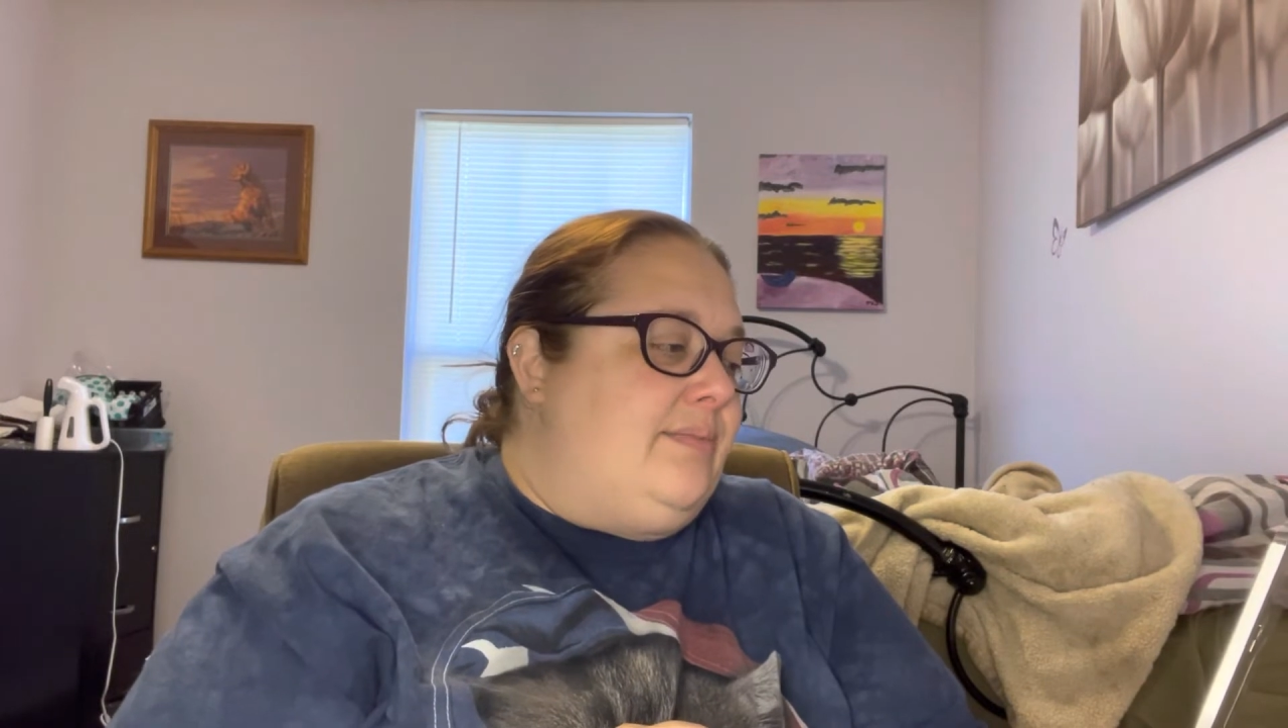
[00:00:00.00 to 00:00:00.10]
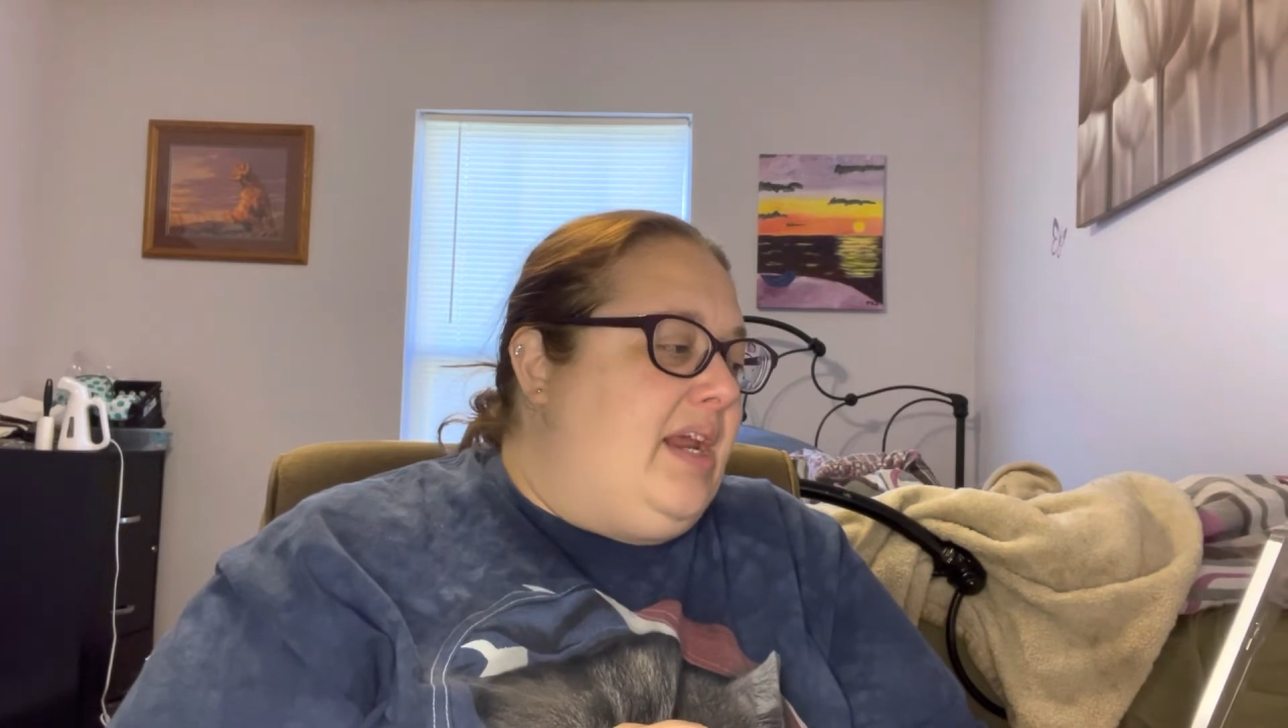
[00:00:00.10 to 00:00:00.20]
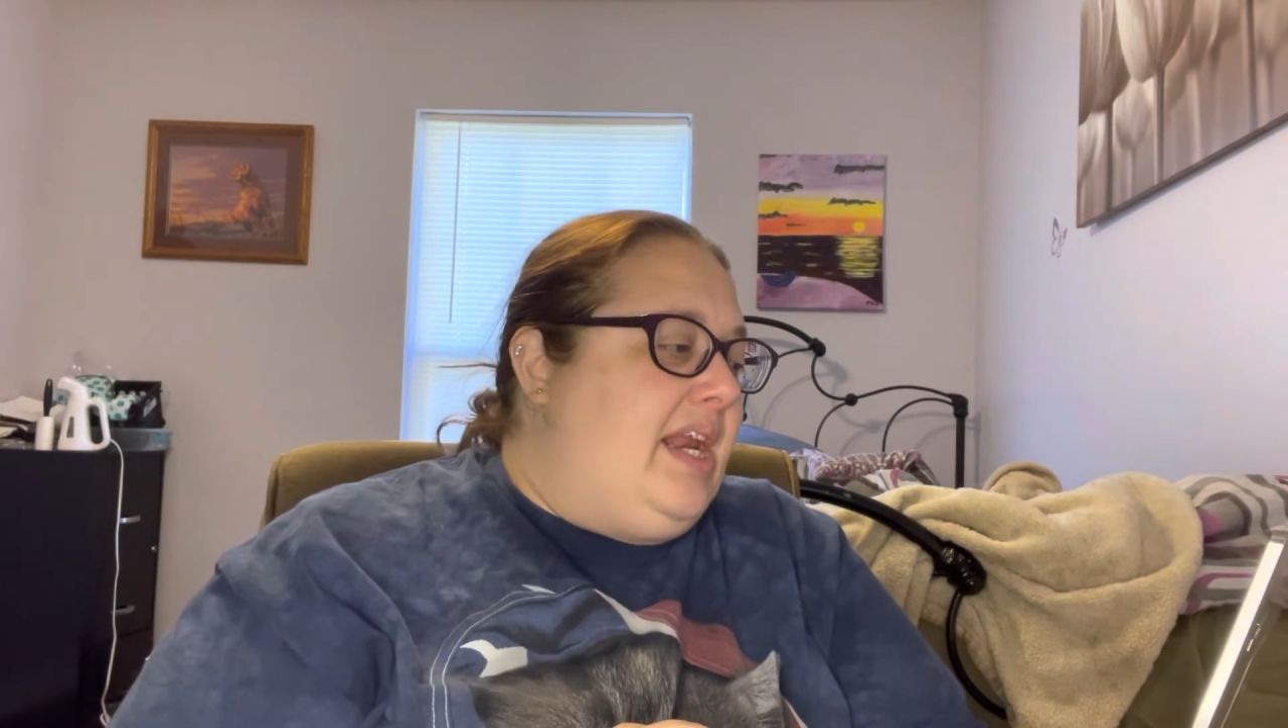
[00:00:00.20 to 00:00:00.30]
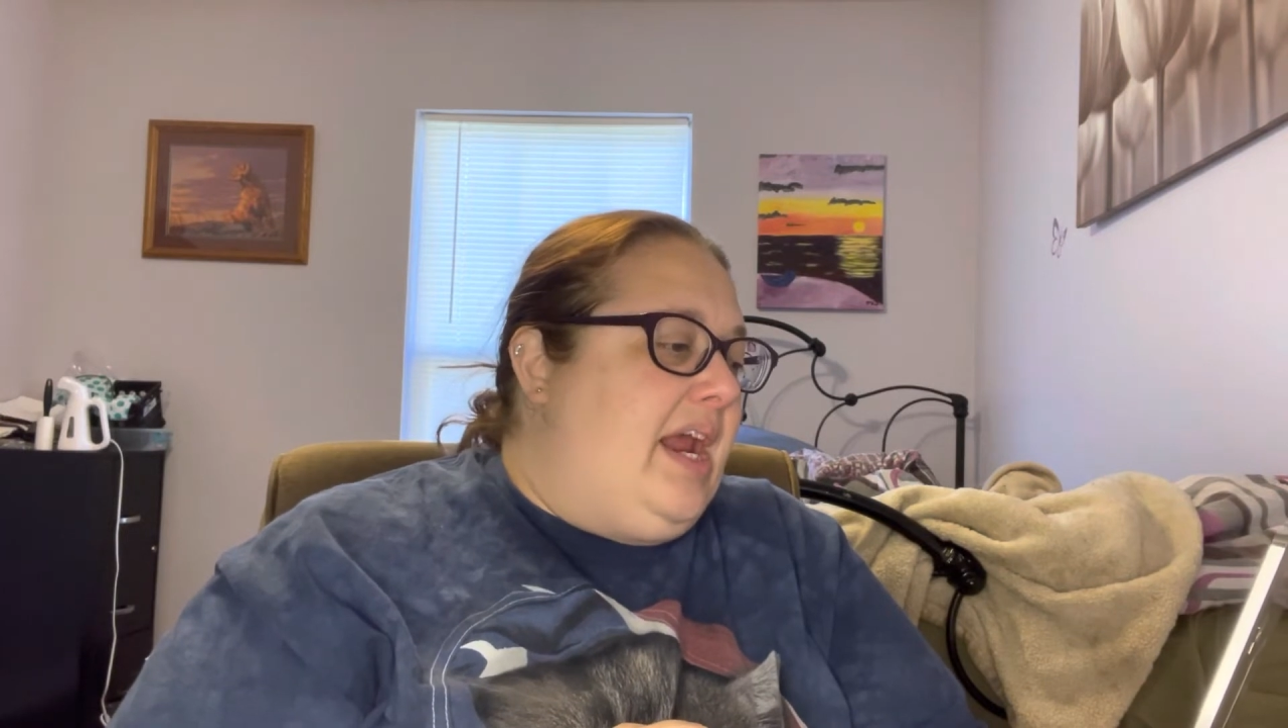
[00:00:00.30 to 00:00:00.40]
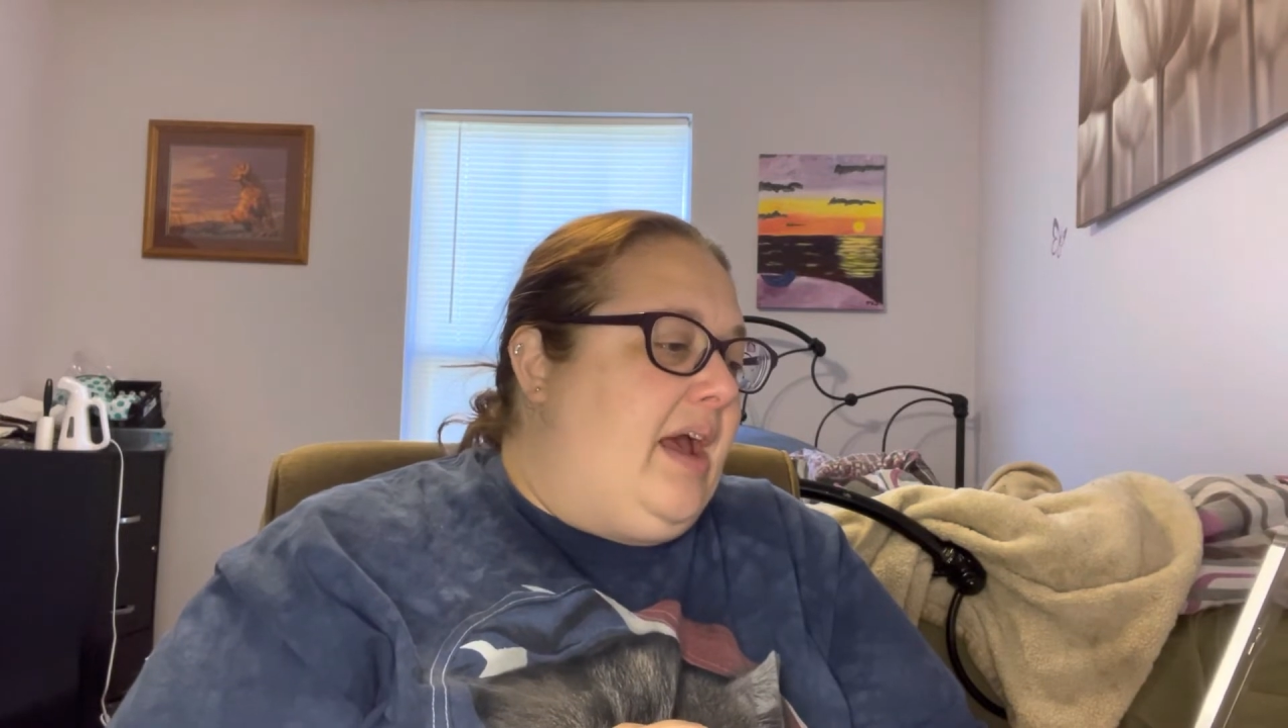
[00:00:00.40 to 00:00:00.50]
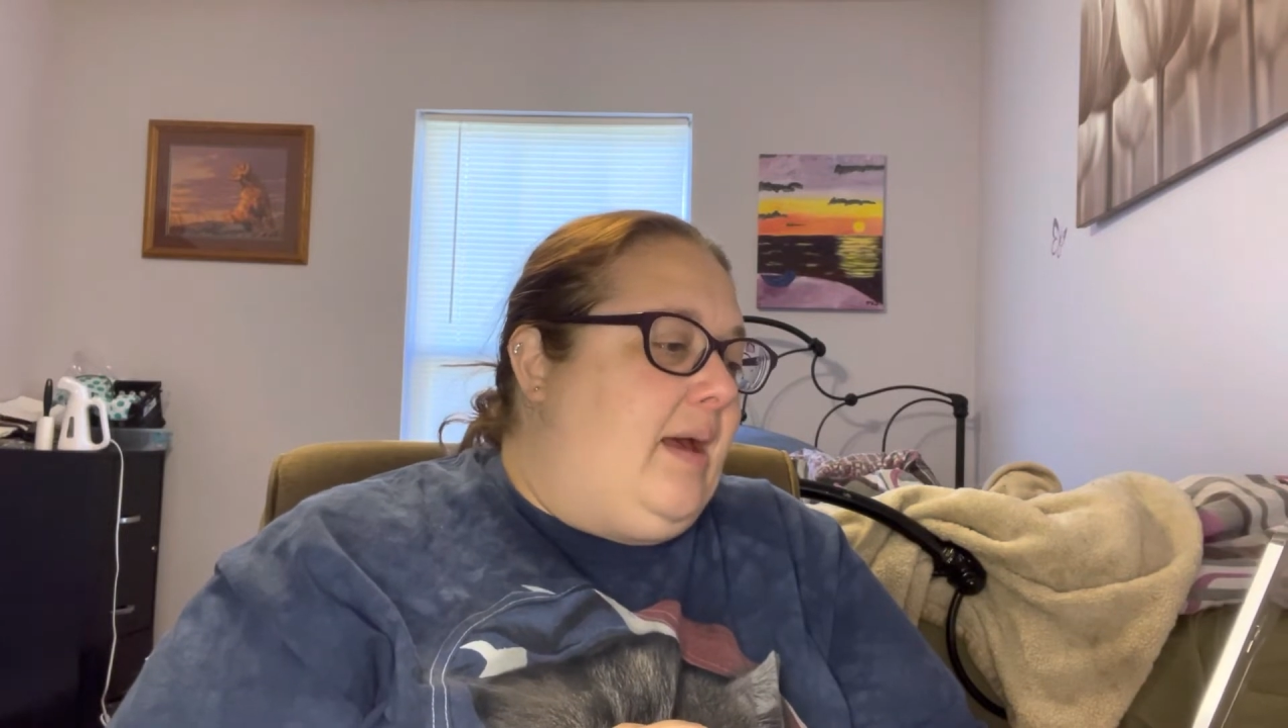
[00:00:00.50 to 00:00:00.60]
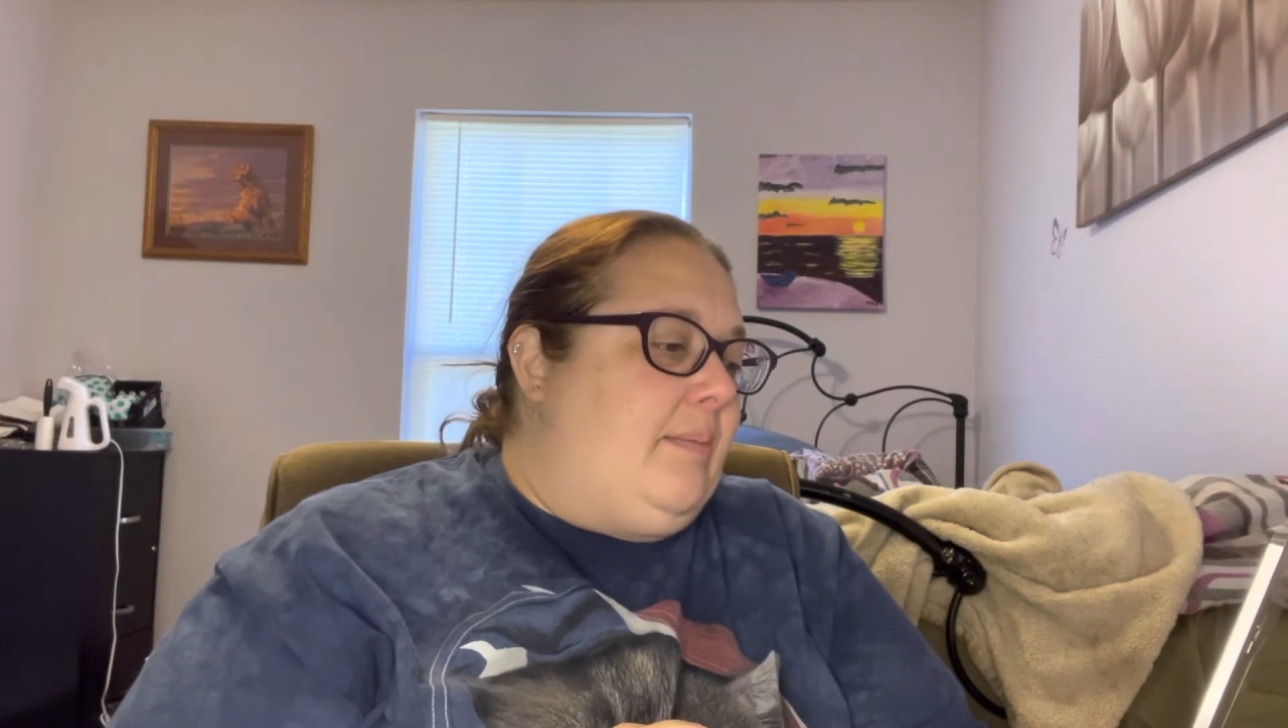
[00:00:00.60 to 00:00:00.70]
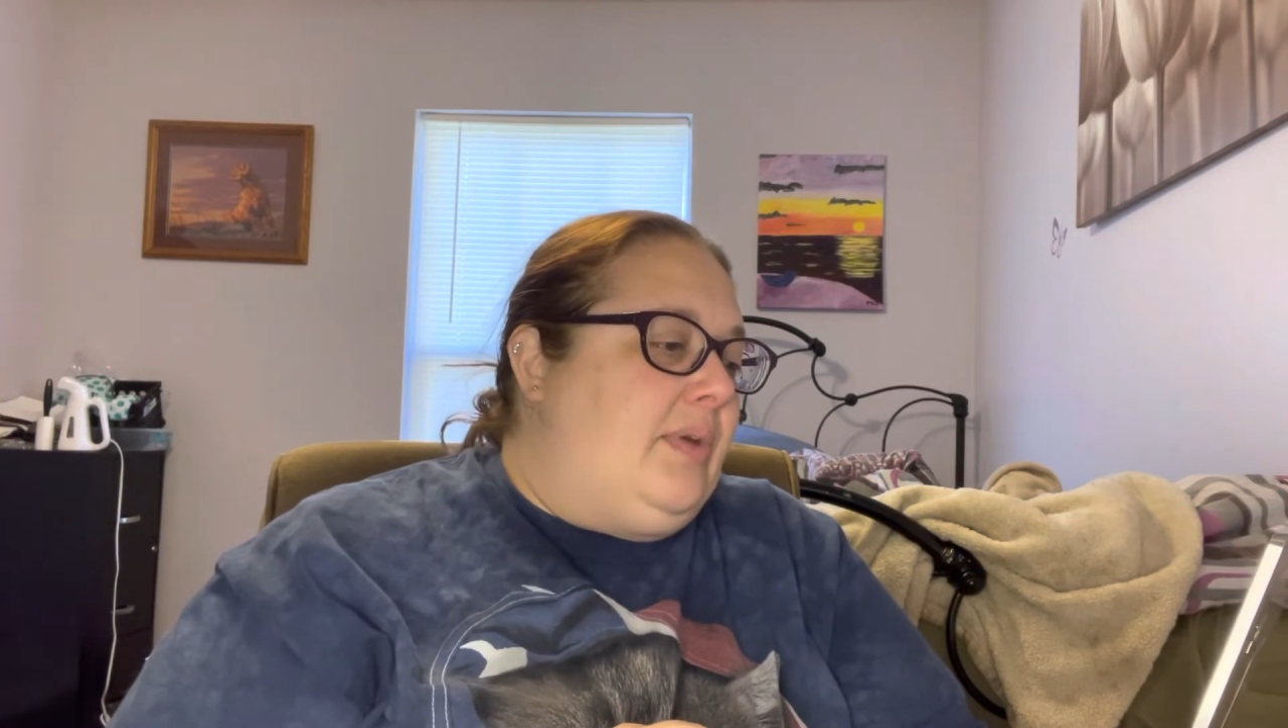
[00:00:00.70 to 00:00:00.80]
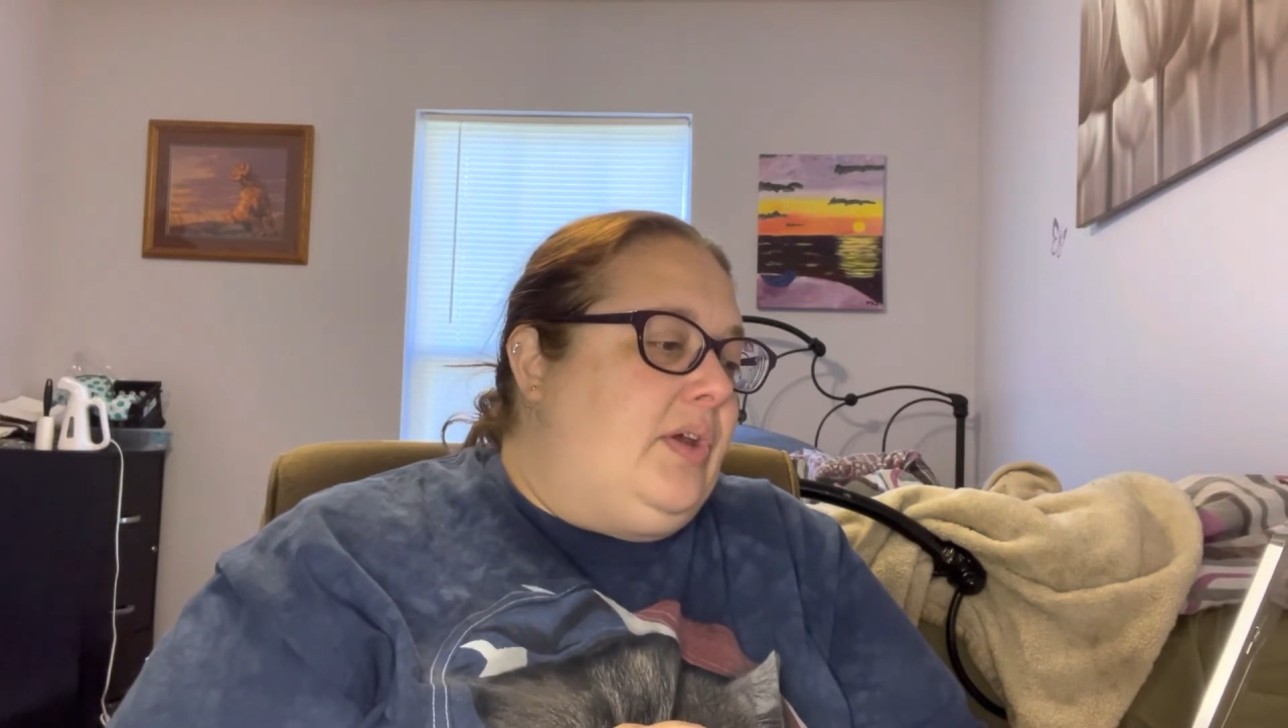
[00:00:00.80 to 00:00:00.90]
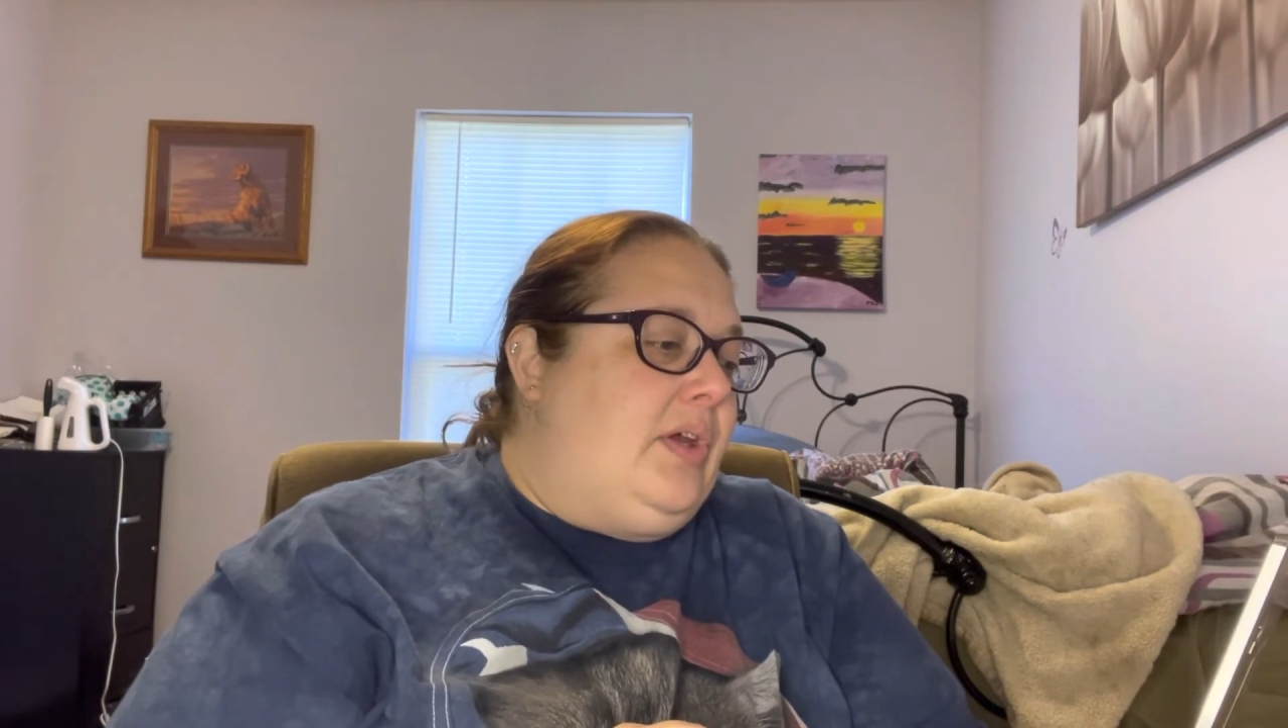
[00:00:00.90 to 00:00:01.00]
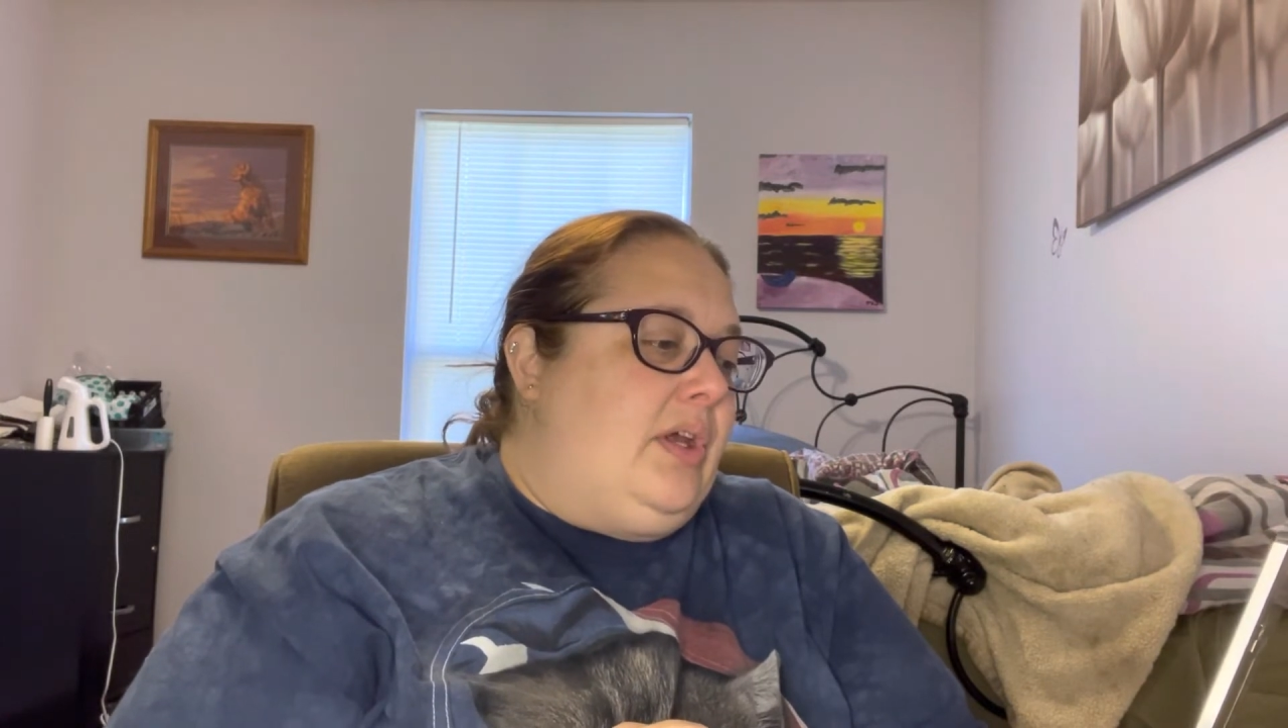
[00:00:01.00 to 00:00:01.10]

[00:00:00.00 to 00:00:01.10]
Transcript: medium,